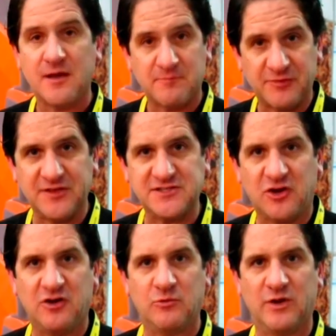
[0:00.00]
But this
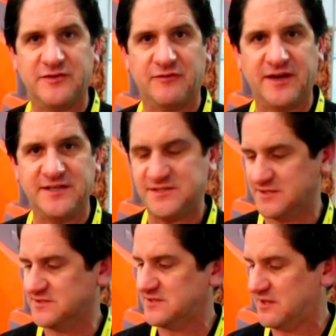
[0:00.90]
all-in-one device
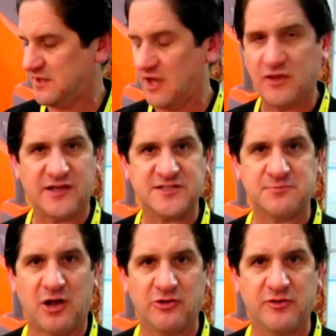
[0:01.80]
is uh, a lot
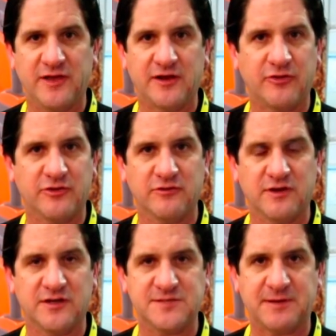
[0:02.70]
smaller than
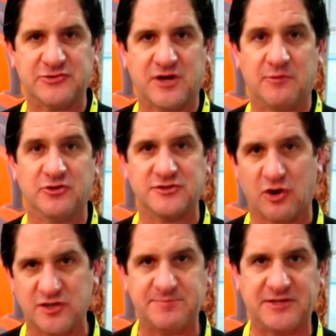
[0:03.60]
other uh, spectrometers,
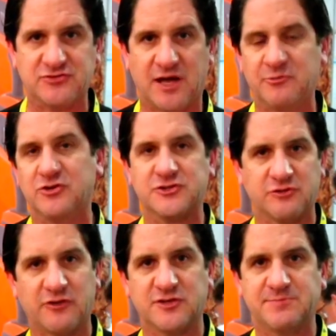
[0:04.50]
our spectrometers,
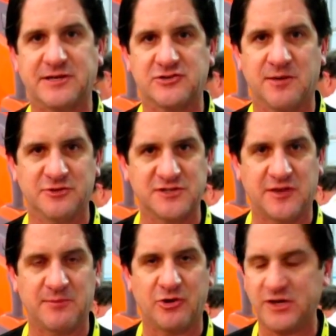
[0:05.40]
or other spectrometers
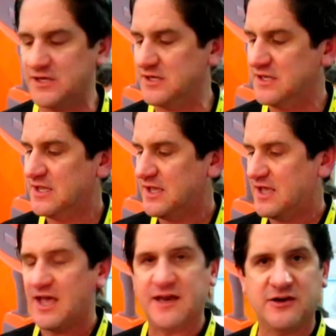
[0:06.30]
on the market.
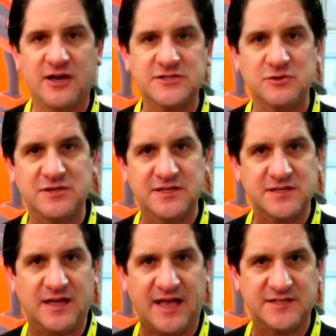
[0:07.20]
And it also
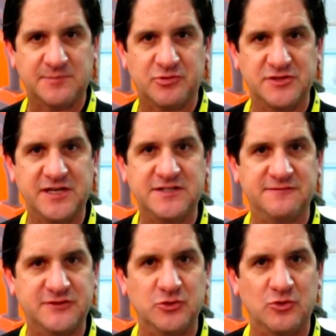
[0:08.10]
does a, has a
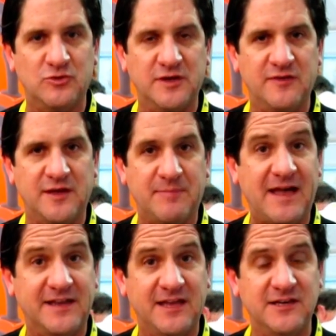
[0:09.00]
predictive tool in the
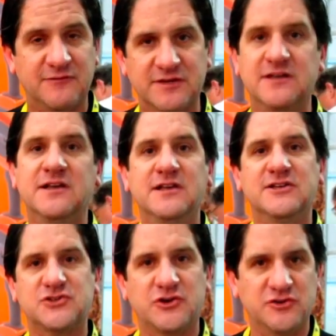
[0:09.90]
back end of it,
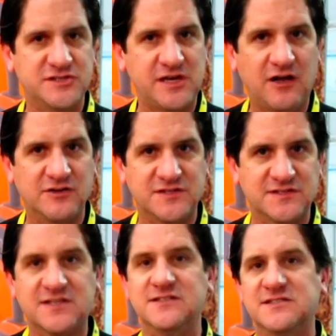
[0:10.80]
so your
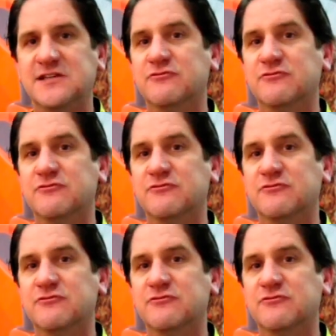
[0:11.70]
geologists can see